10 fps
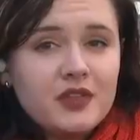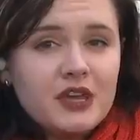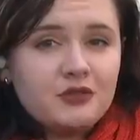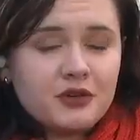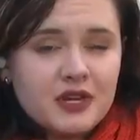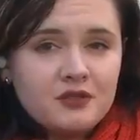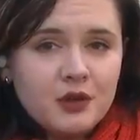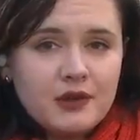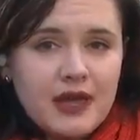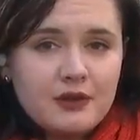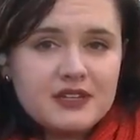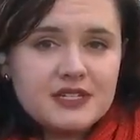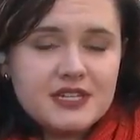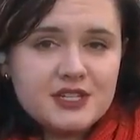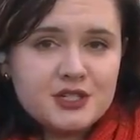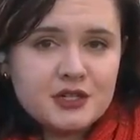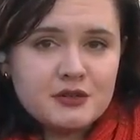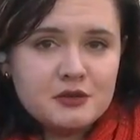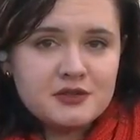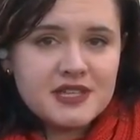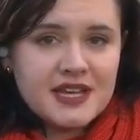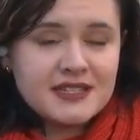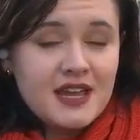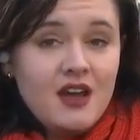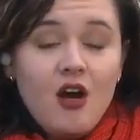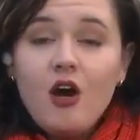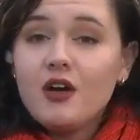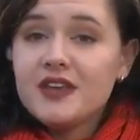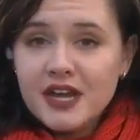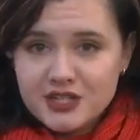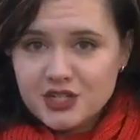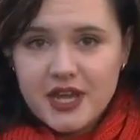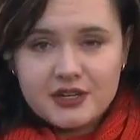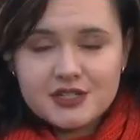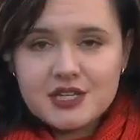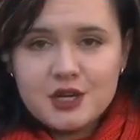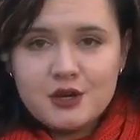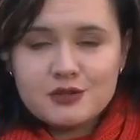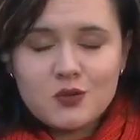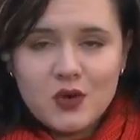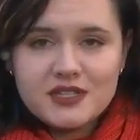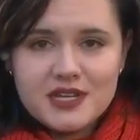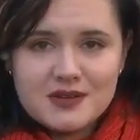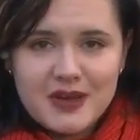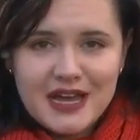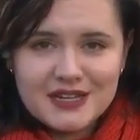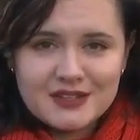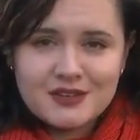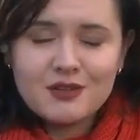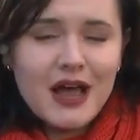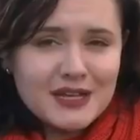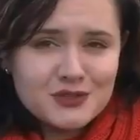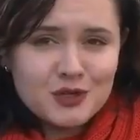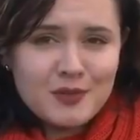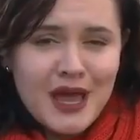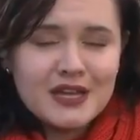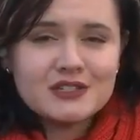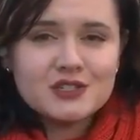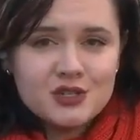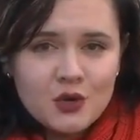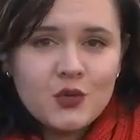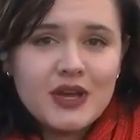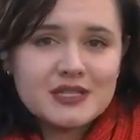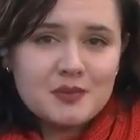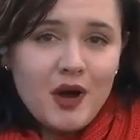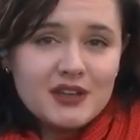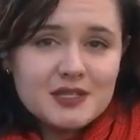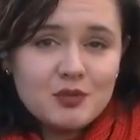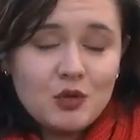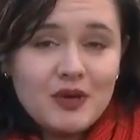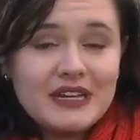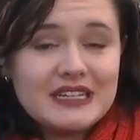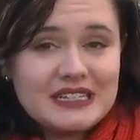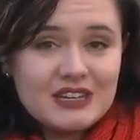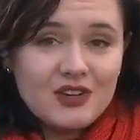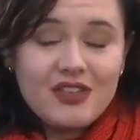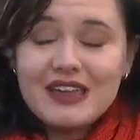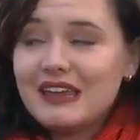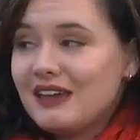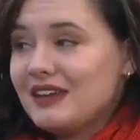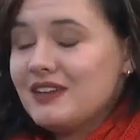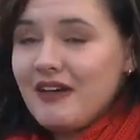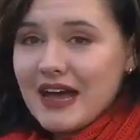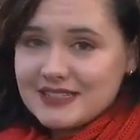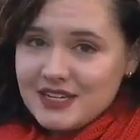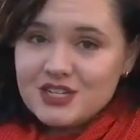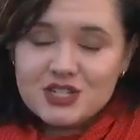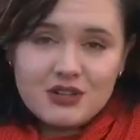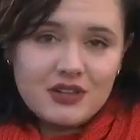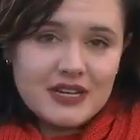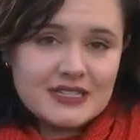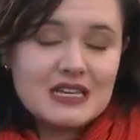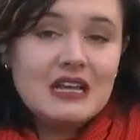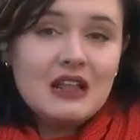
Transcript: with a Greenville County teacher who says all the educators he knows want to get back into the classroom as soon as possible, but until they can get into vaccination clinics